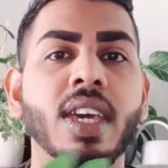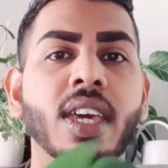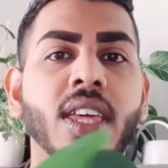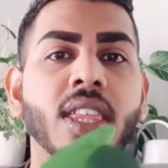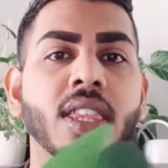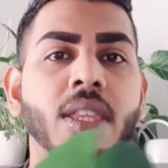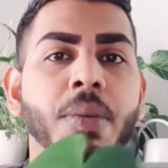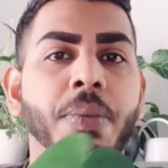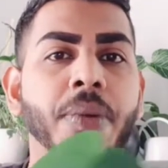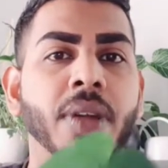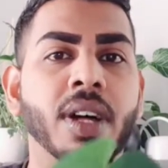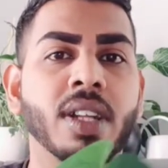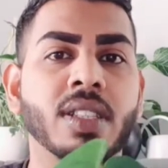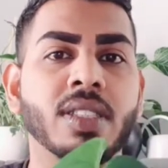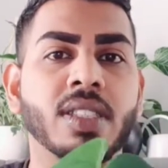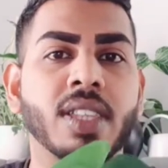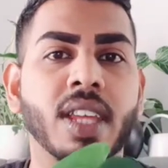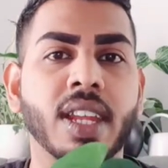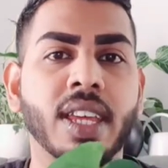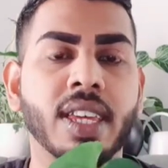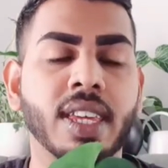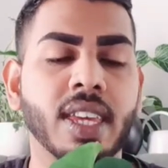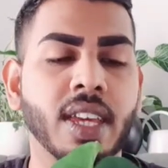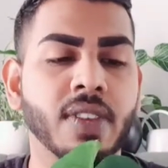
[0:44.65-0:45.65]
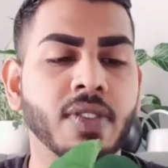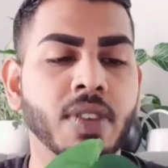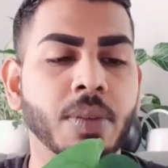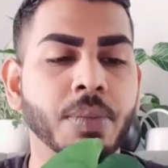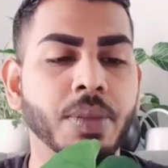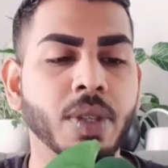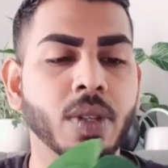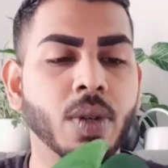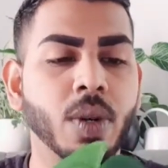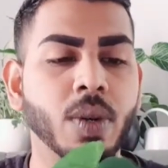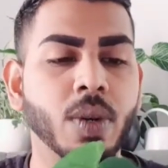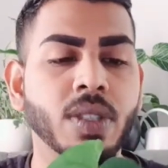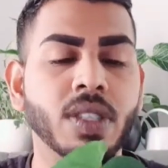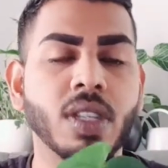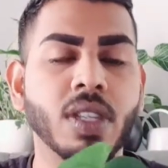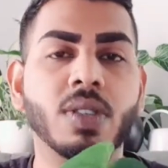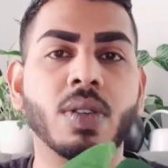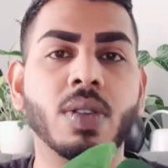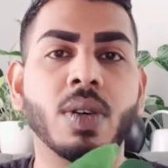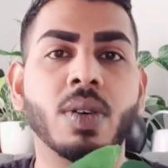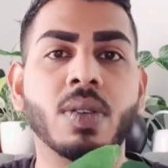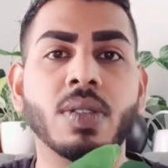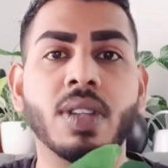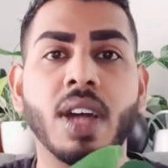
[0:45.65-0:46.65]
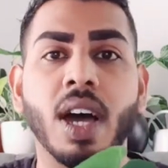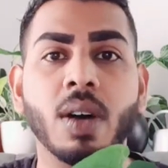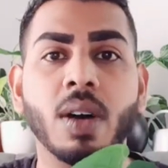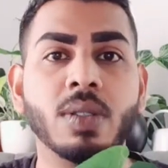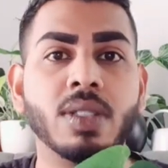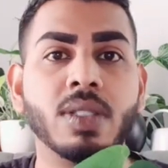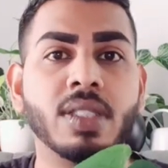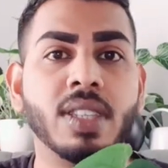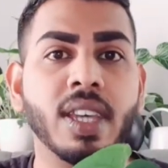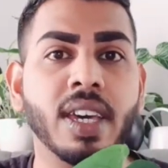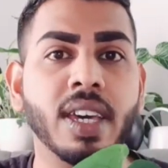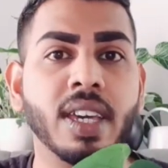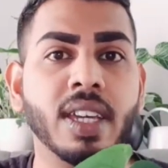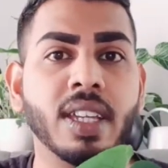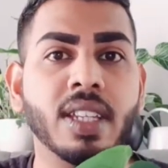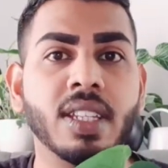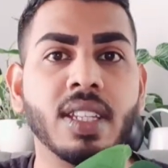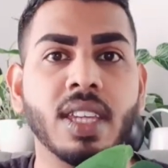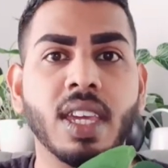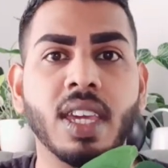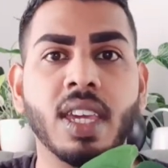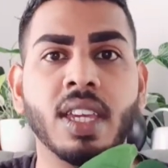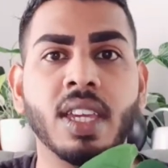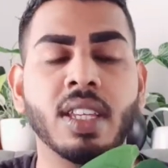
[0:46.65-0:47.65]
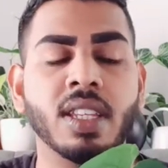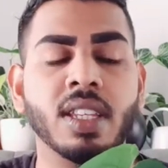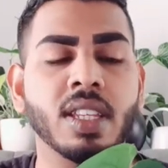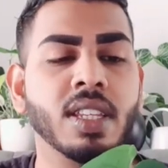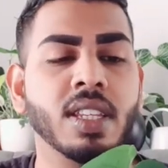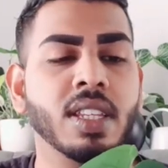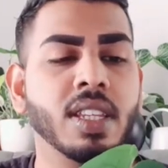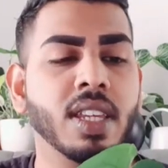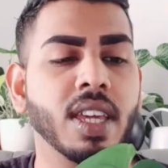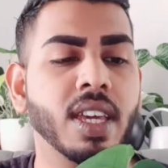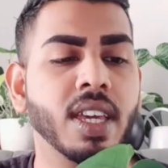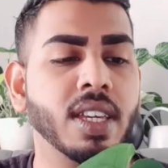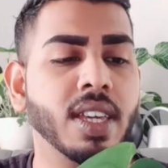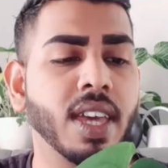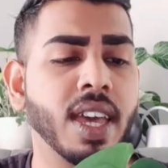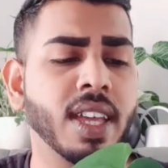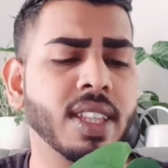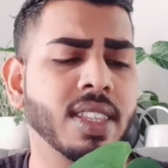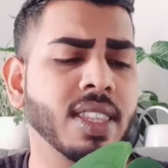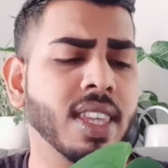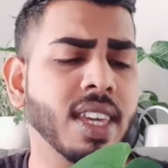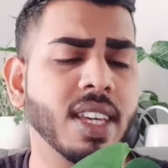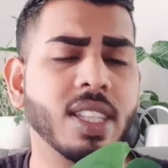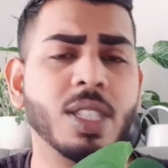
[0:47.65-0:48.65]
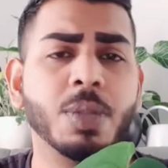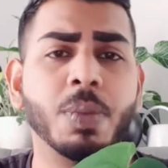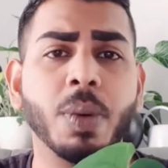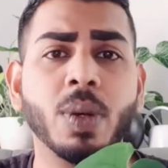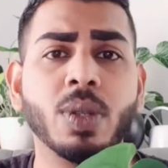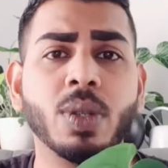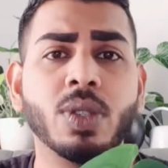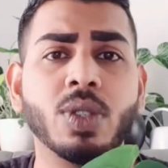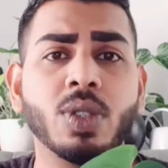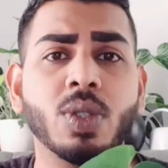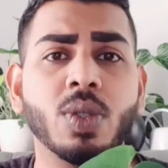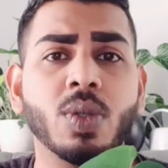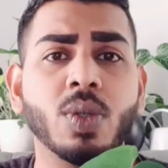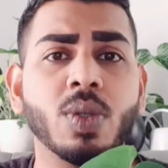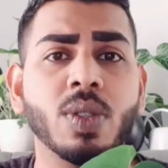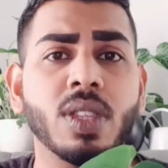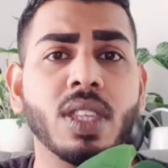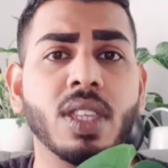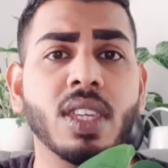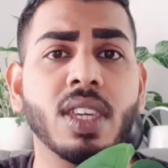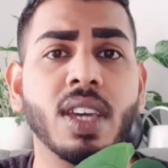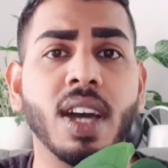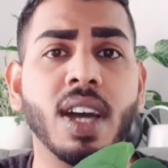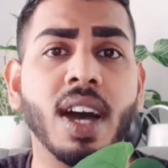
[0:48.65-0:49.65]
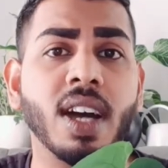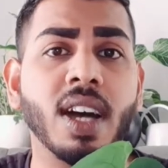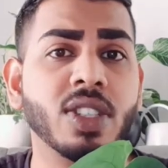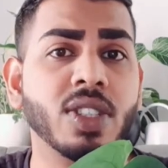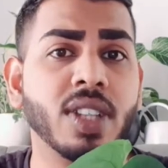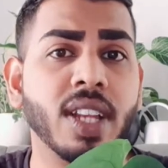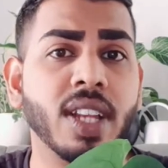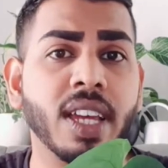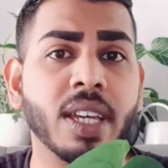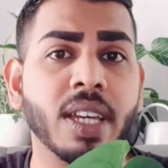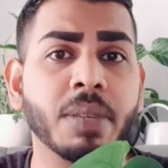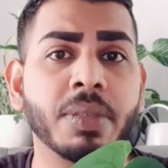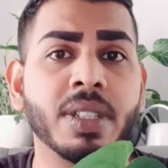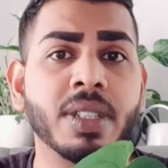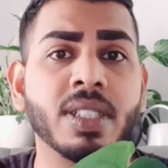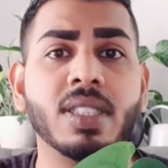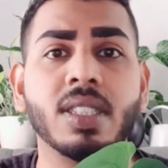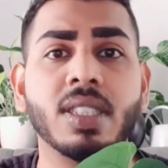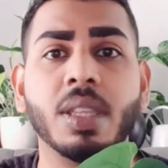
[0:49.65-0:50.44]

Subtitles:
the plants that I get from the growers are grown outside and they're exposed to the harsh climates,